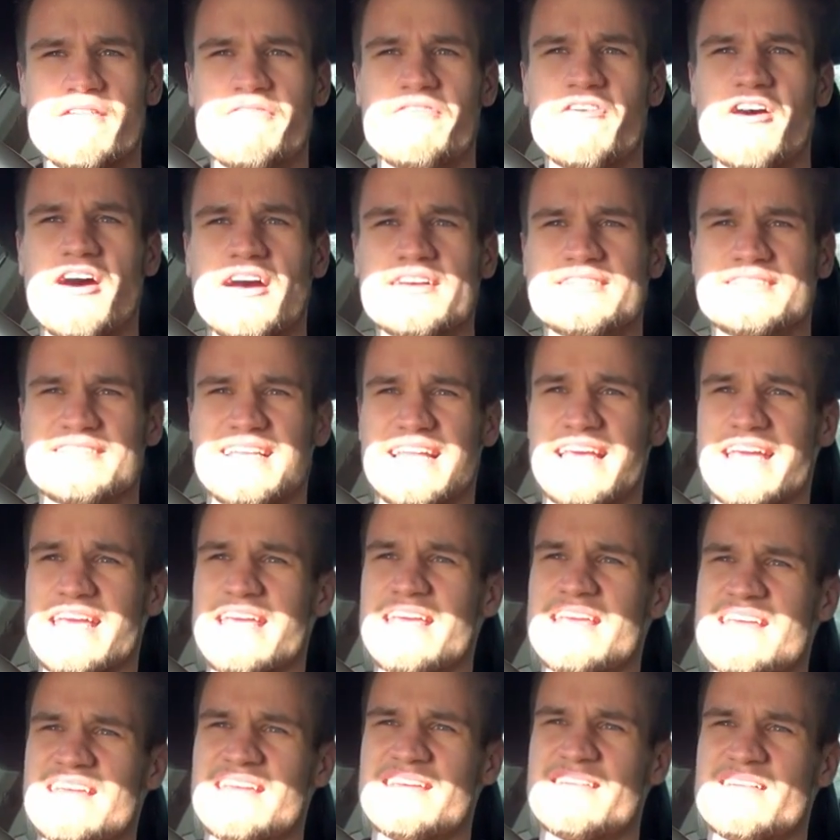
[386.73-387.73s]

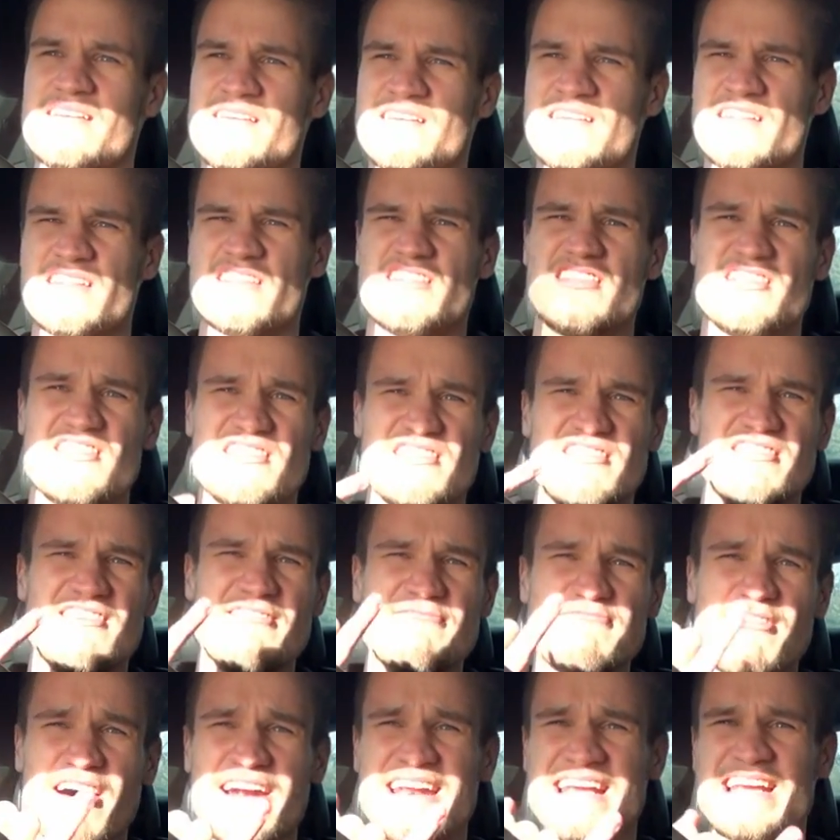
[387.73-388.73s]
Firstly, the
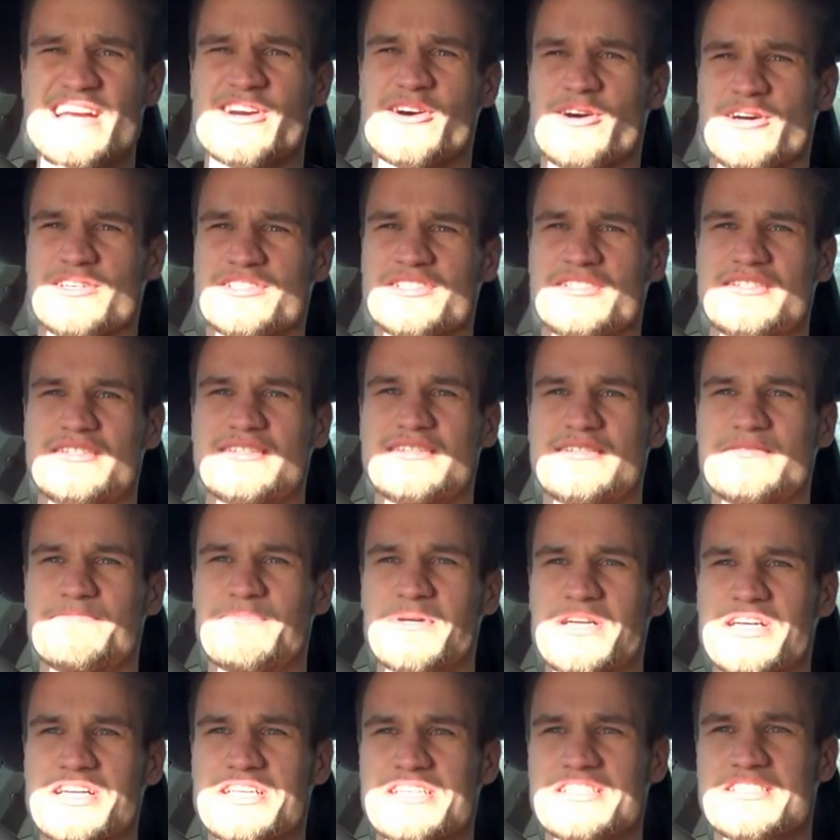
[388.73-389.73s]
running costs,
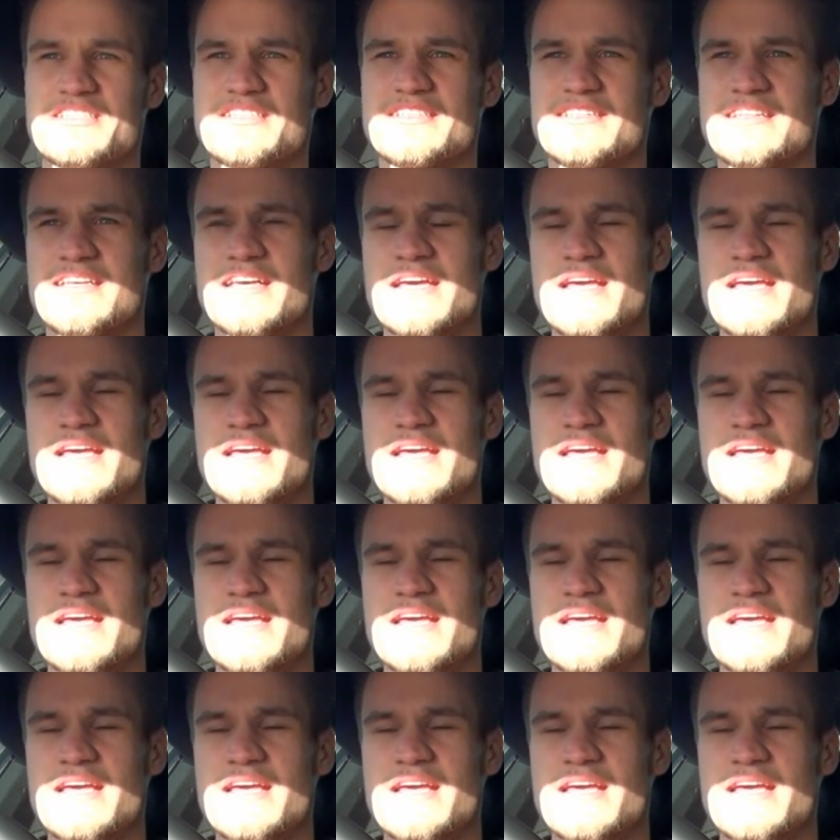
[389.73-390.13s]
because